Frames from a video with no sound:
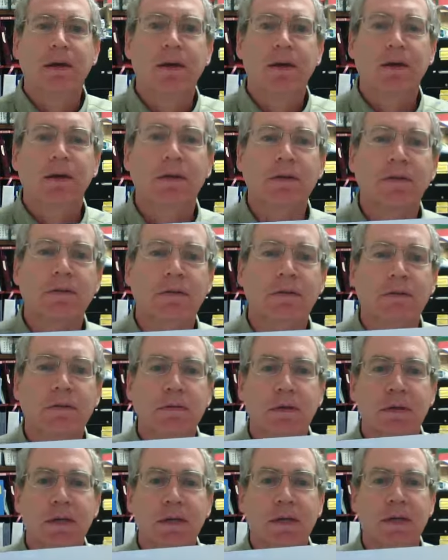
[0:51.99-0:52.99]
is
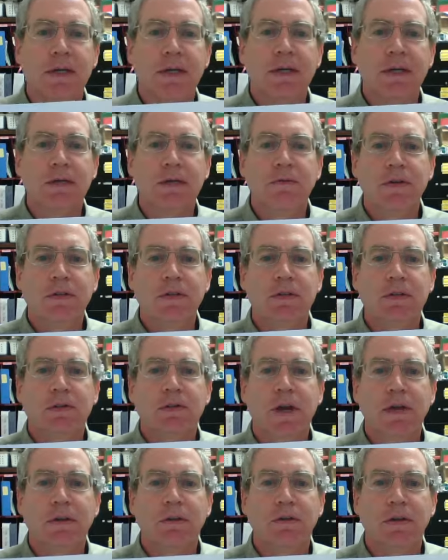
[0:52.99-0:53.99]
a division
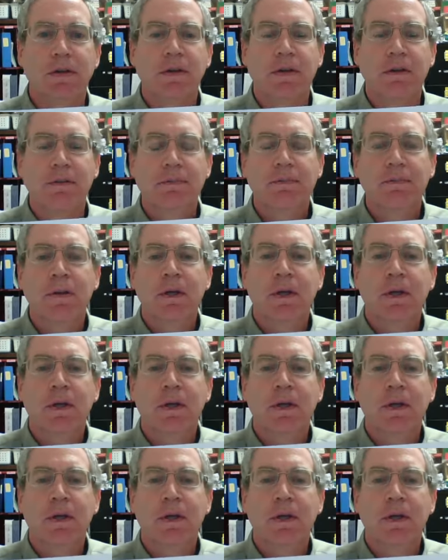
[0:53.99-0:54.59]
sign there